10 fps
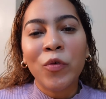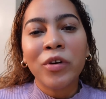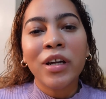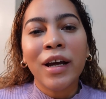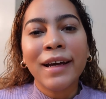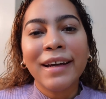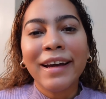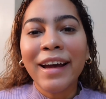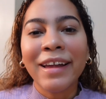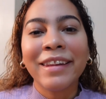yet
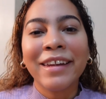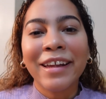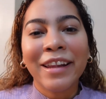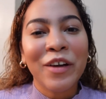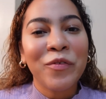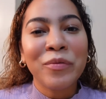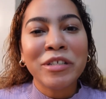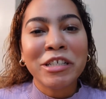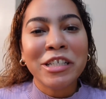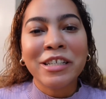and that life
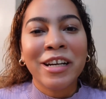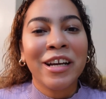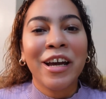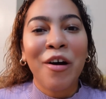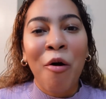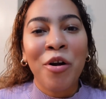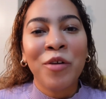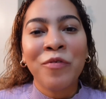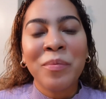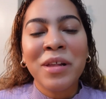was just gonna get
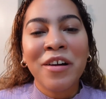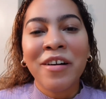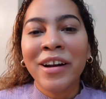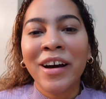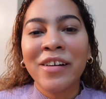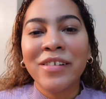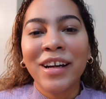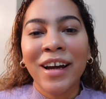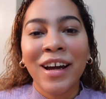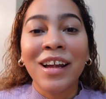harder from there on out.
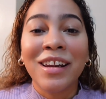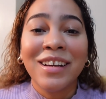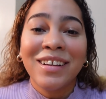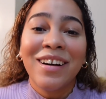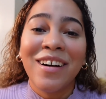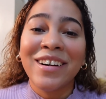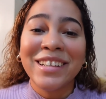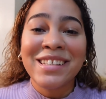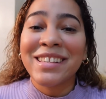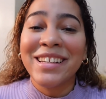And
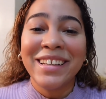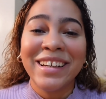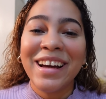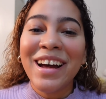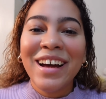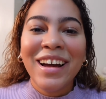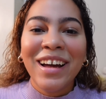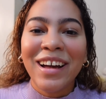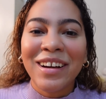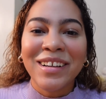honestly,
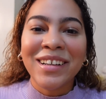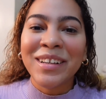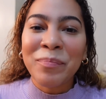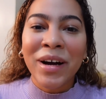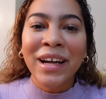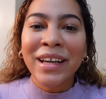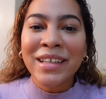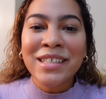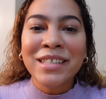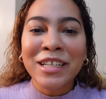my
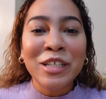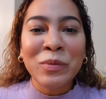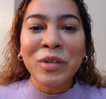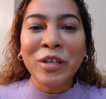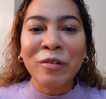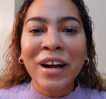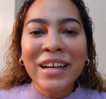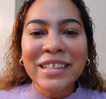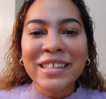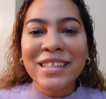instincts were
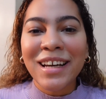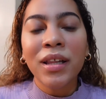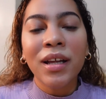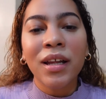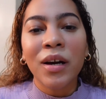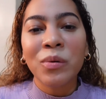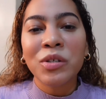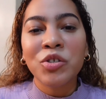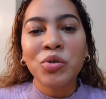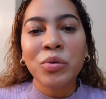correct. The thing that I
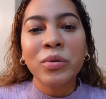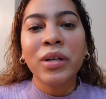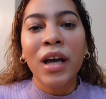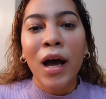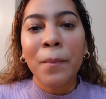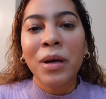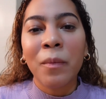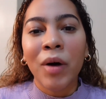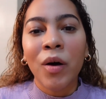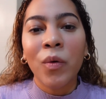was truly happy
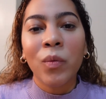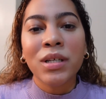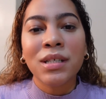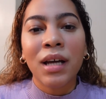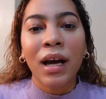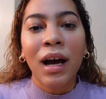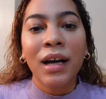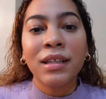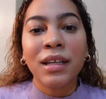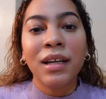about was that
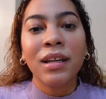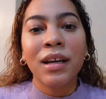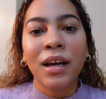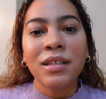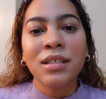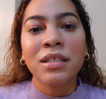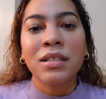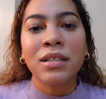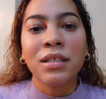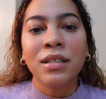I did get
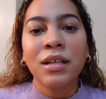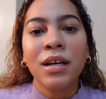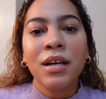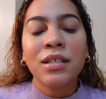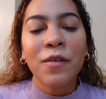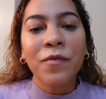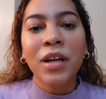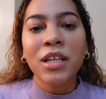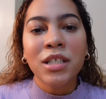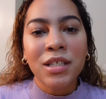to
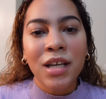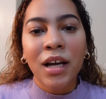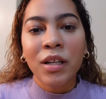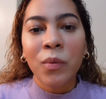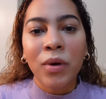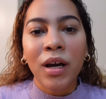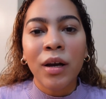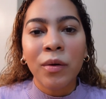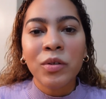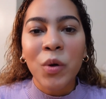finish exactly when
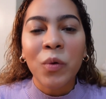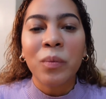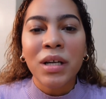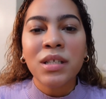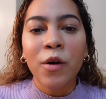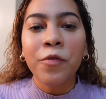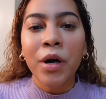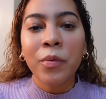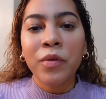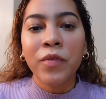I told myself
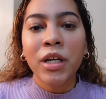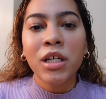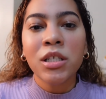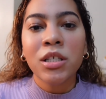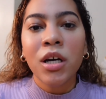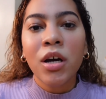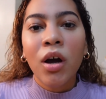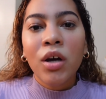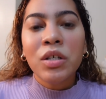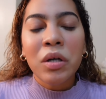I would finish.
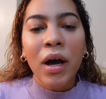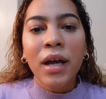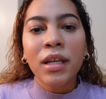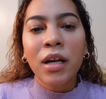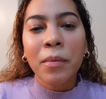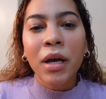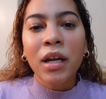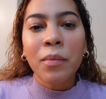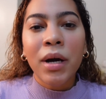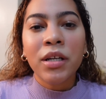So I ended up
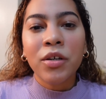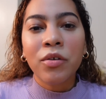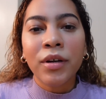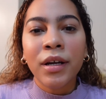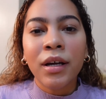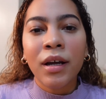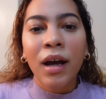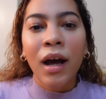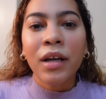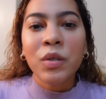getting my degree
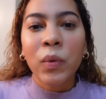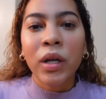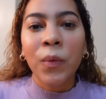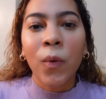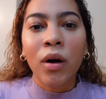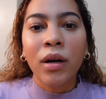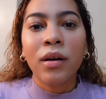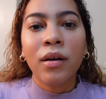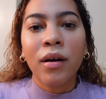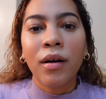at
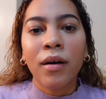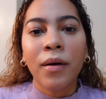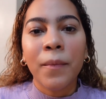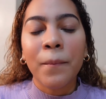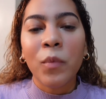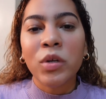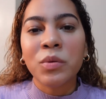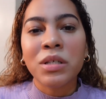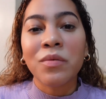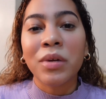21,
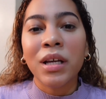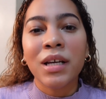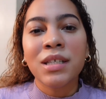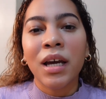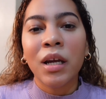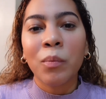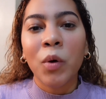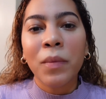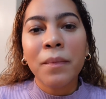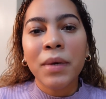which was a really exciting
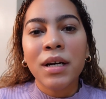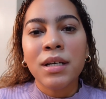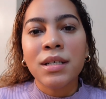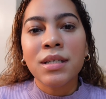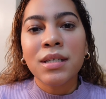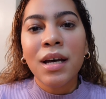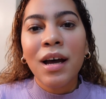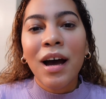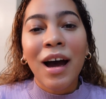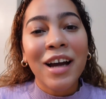moment because
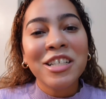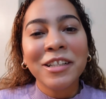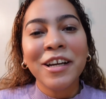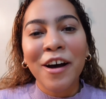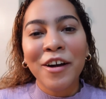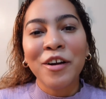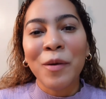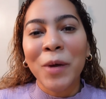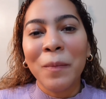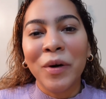I actually got it
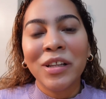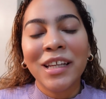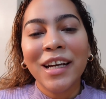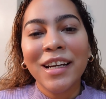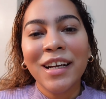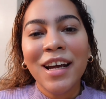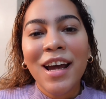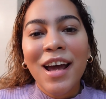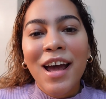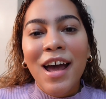on my birthday.
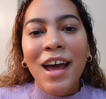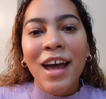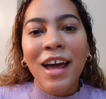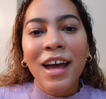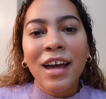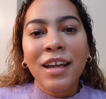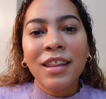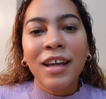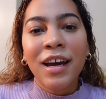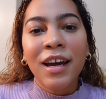
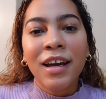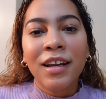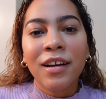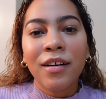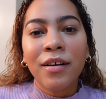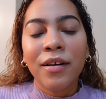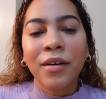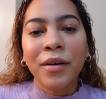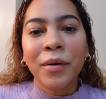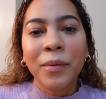And
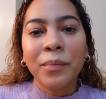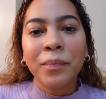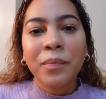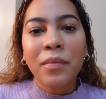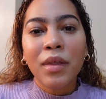then